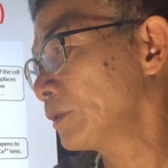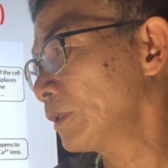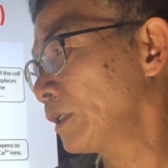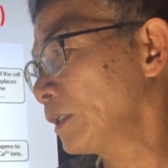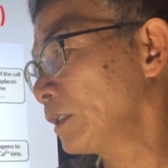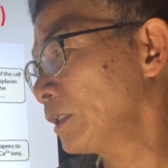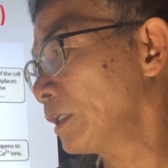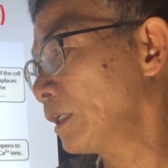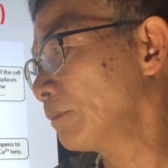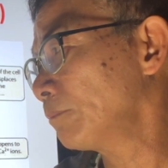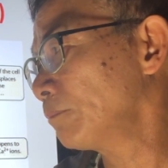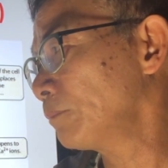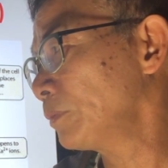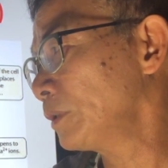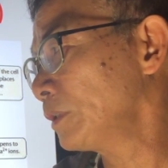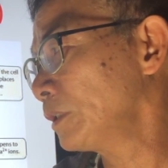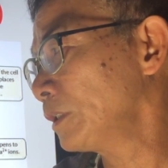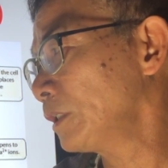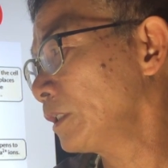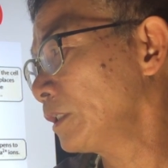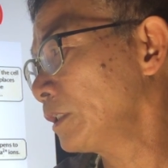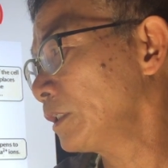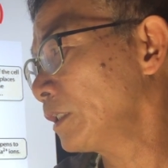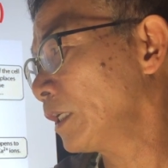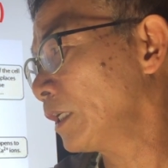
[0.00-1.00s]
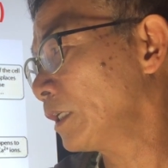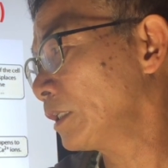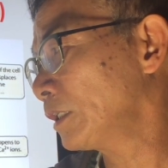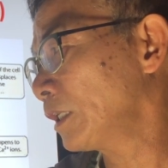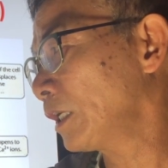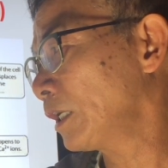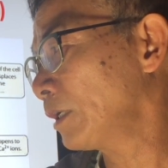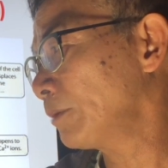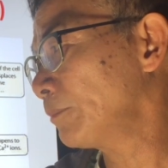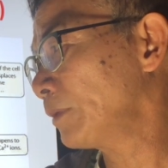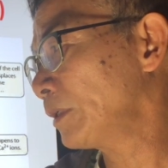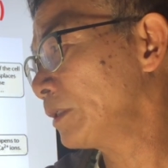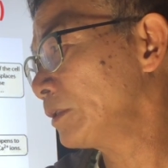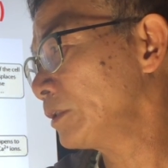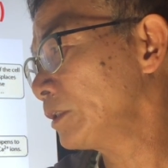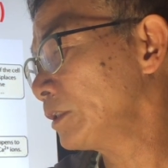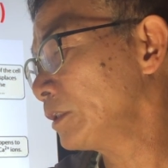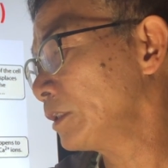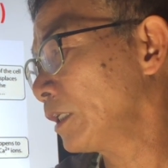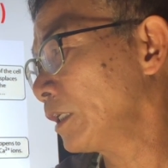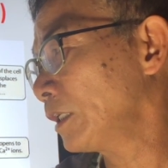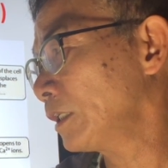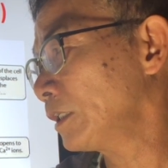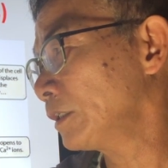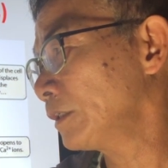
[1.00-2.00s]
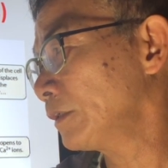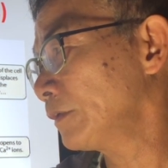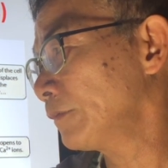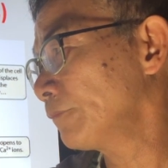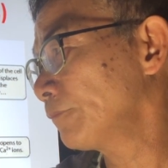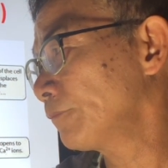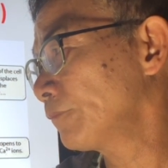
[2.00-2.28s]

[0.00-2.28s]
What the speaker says: AMPA and NMDA.